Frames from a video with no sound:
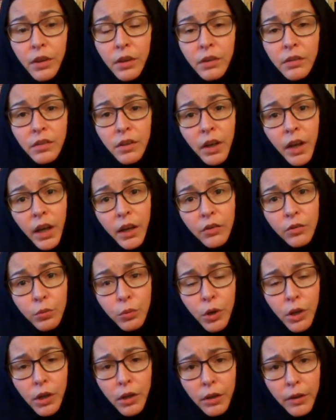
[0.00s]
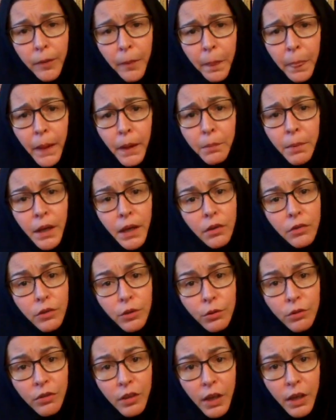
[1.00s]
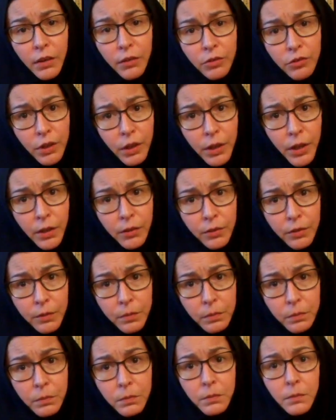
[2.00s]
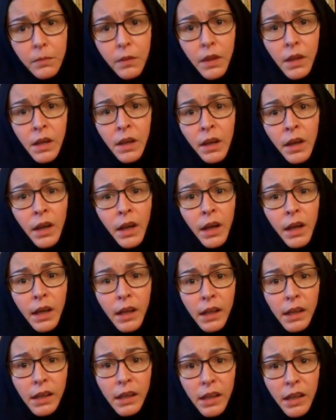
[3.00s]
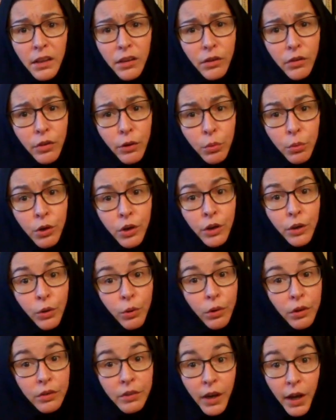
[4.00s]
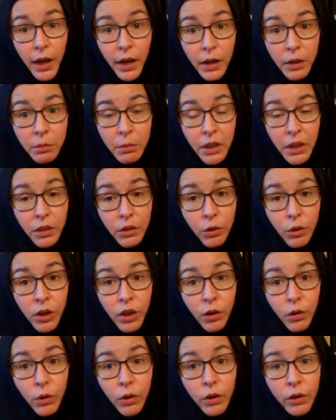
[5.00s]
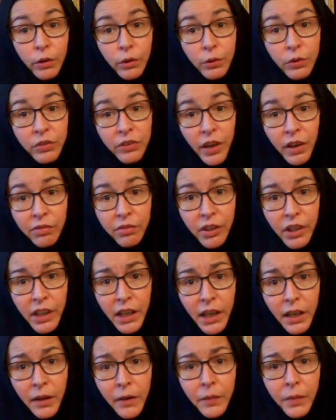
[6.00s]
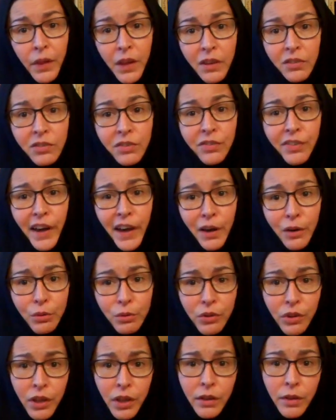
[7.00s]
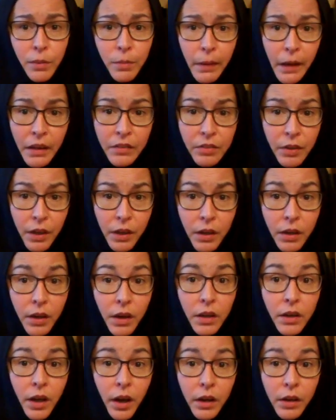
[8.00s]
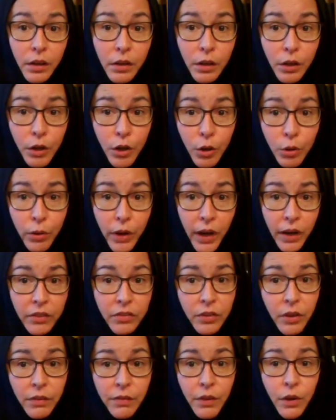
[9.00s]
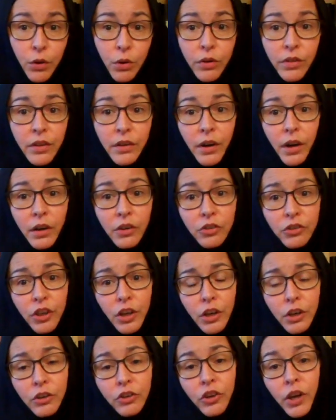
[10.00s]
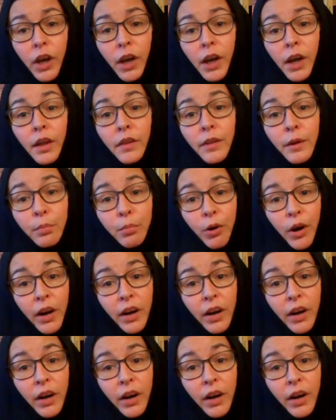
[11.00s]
in today's world. Because you see, Zillions, neither the word autonomy nor autocephaly is found in the basic canonical codex of the Orthodox Church, the